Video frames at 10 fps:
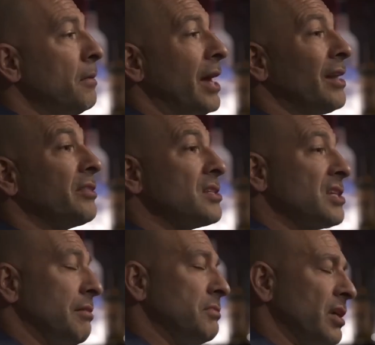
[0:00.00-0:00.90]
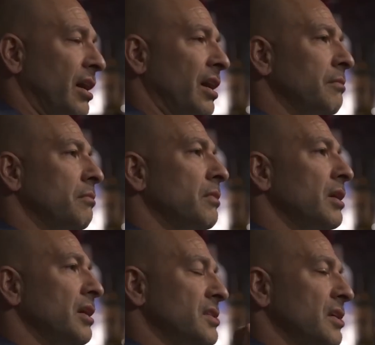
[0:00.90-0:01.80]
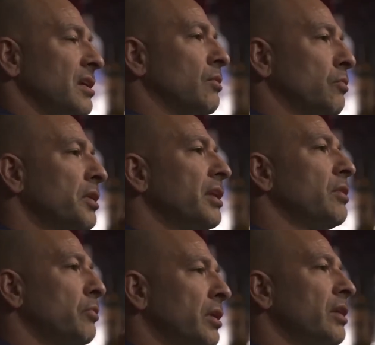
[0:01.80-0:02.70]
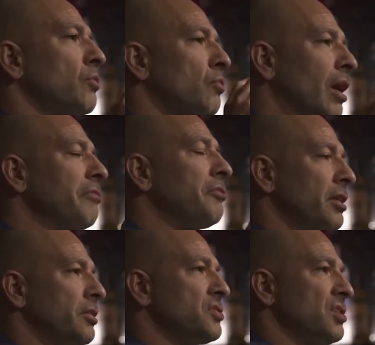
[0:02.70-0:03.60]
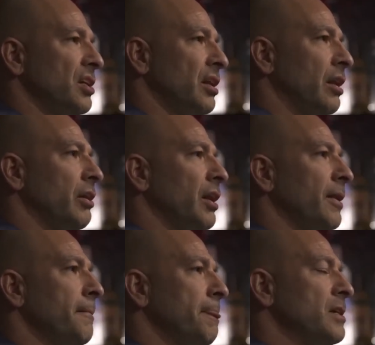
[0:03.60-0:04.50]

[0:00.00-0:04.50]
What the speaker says: And at the same time, it's in a really, really rough inner city area,